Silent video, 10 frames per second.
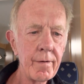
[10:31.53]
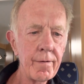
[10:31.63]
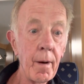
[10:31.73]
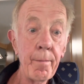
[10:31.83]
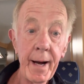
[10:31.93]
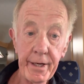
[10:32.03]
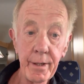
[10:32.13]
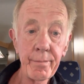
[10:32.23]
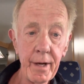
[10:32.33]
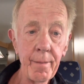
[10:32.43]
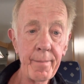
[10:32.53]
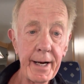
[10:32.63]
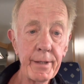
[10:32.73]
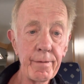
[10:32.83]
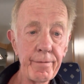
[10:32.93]
From Magnum, yeah,
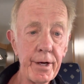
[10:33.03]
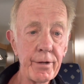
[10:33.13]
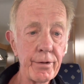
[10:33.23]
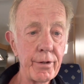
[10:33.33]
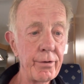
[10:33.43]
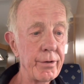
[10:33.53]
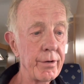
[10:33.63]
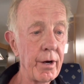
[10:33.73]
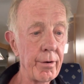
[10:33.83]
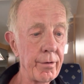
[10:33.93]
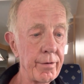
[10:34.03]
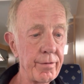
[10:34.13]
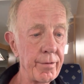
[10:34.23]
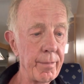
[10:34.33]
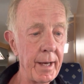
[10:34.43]
Magnum Vehicle Solutions. I'll order
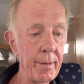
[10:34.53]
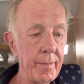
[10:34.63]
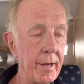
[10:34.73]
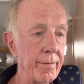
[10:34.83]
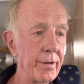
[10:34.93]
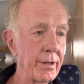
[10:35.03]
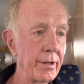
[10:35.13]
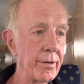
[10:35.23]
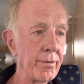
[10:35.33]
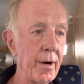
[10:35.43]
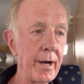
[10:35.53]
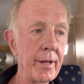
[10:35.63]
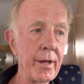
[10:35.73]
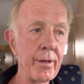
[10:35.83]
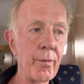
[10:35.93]
from them if this isn't right.
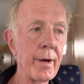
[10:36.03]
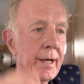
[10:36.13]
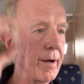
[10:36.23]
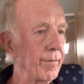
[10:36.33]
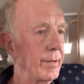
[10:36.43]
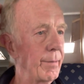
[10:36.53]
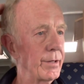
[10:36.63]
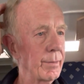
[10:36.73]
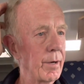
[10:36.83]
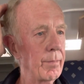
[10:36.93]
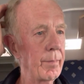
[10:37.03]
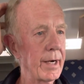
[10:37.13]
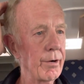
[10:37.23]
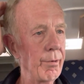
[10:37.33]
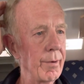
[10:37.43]
The one I get from them is the proper
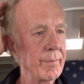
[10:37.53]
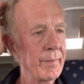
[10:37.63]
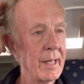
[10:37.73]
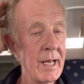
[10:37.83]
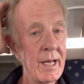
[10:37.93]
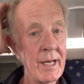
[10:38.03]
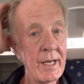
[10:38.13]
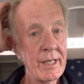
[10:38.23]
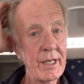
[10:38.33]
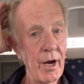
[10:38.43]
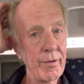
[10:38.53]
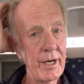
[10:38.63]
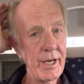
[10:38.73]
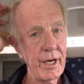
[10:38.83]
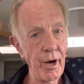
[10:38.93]
Mecra one. So
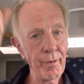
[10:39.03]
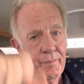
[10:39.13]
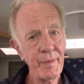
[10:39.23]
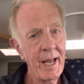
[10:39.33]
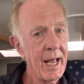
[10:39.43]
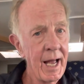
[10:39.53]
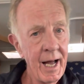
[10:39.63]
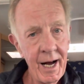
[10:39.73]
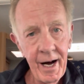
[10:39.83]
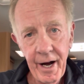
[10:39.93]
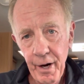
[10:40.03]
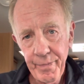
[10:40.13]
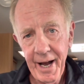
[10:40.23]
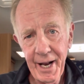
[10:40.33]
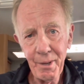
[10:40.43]
there you go. I hope
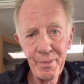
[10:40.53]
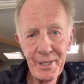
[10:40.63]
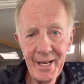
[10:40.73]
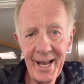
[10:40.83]
that helps.